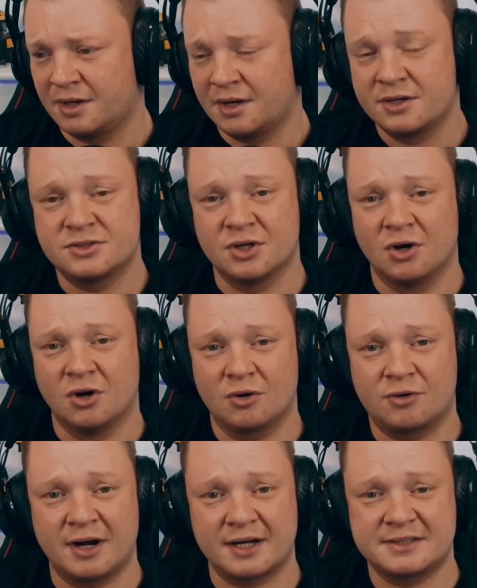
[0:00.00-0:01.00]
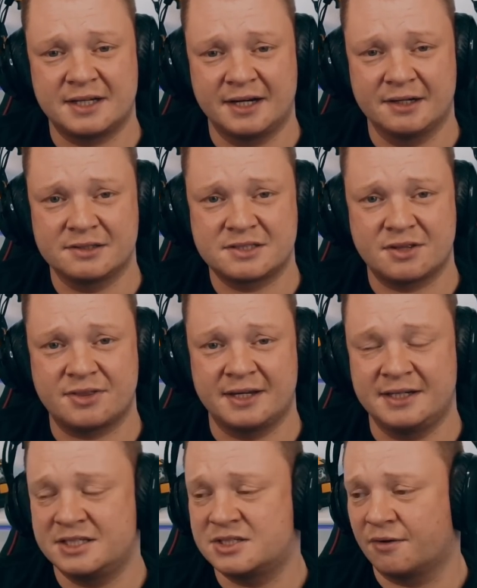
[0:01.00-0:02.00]
So cracked tiles, they
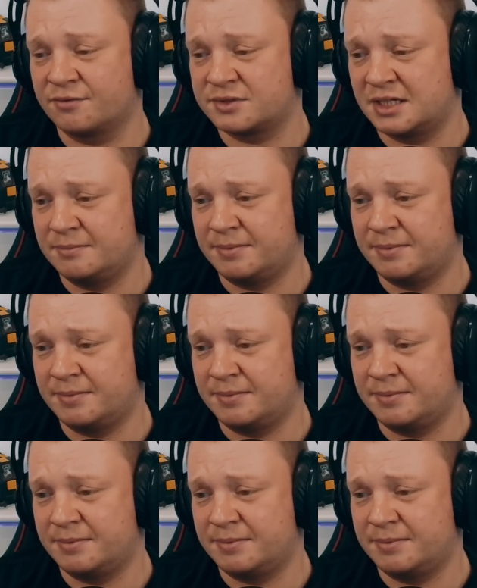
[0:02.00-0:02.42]
need to obviously